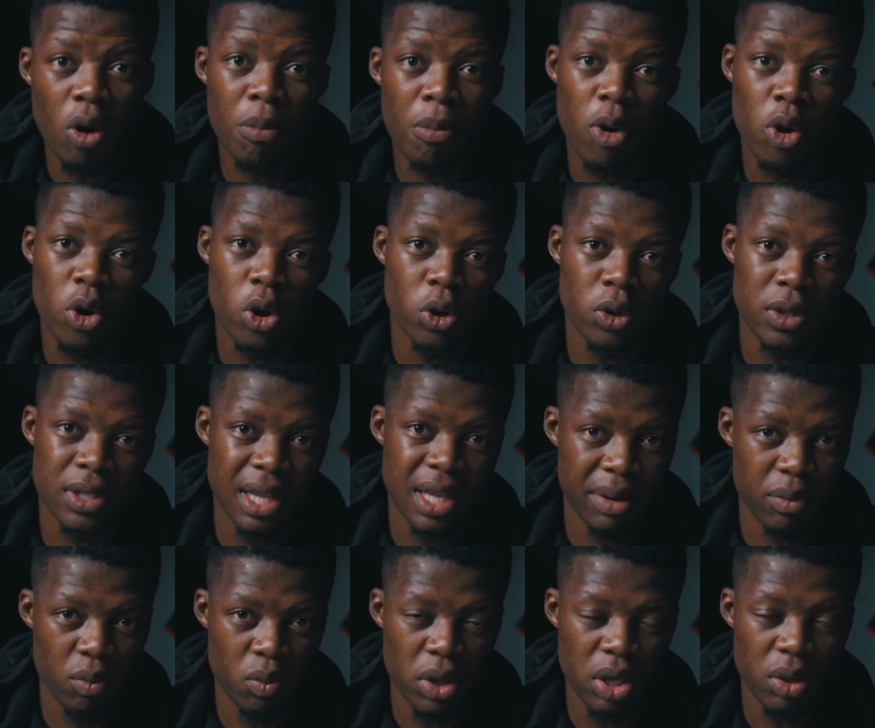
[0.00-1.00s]
more goals
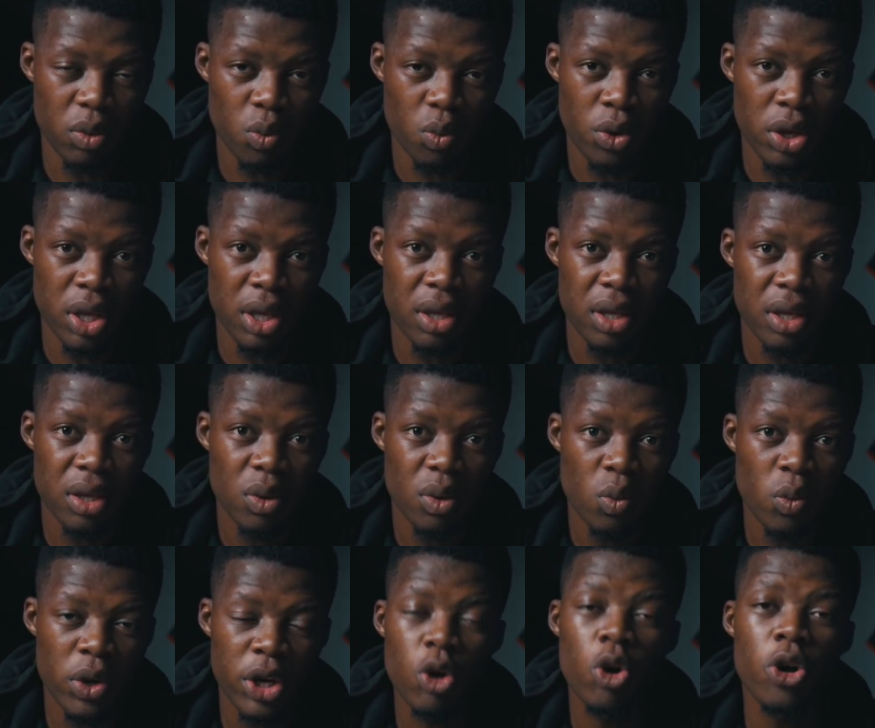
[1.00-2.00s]
than we
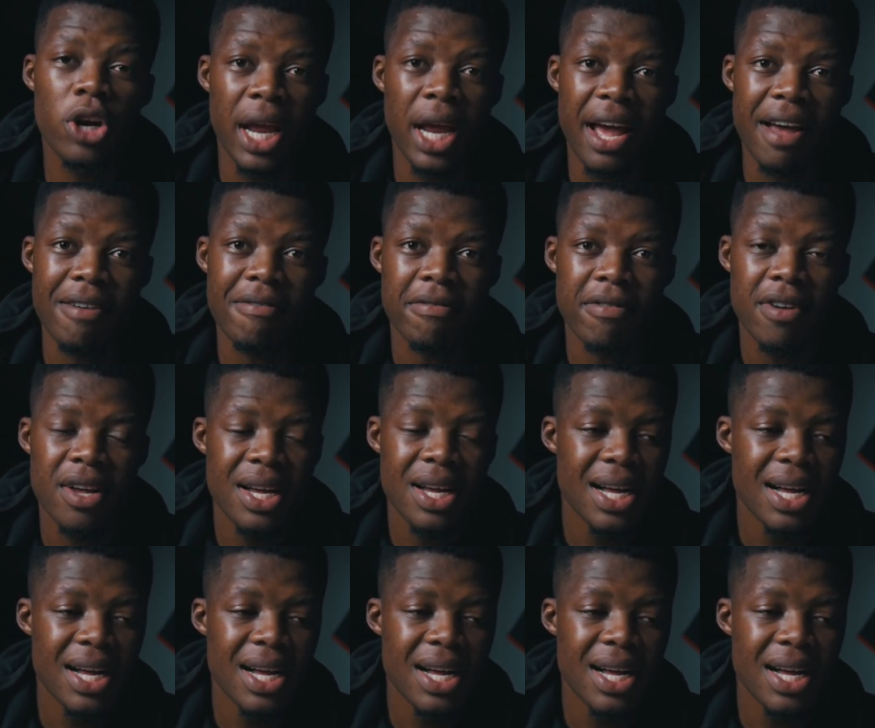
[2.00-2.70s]
could have.